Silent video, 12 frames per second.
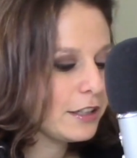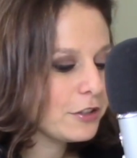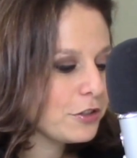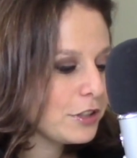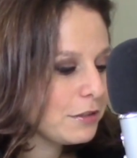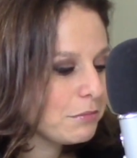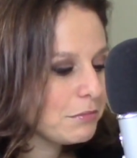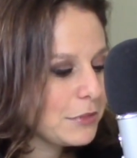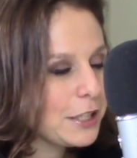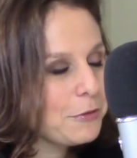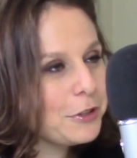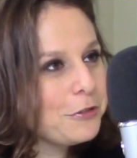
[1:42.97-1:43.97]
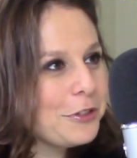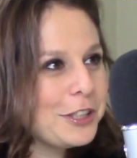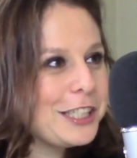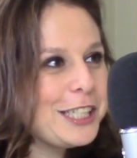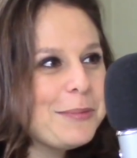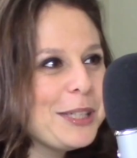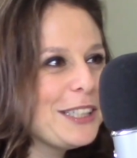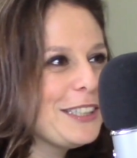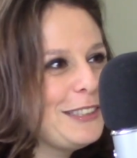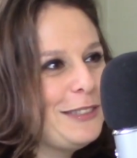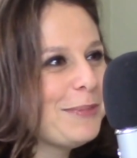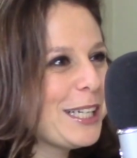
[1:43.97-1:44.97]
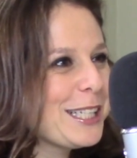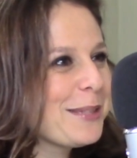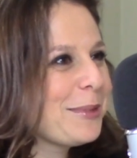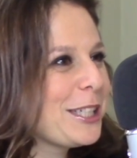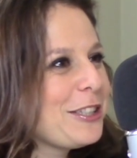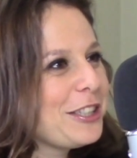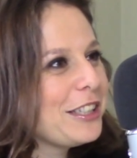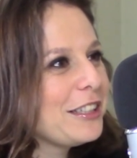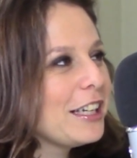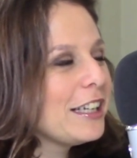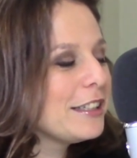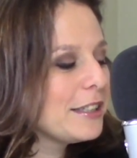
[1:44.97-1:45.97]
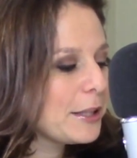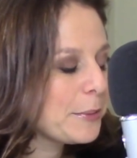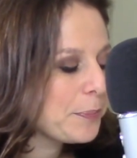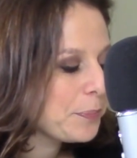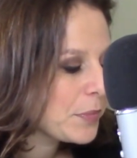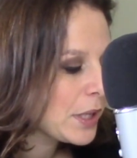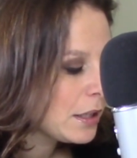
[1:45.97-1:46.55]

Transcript: actually take one for the team here and make a spreadsheet, and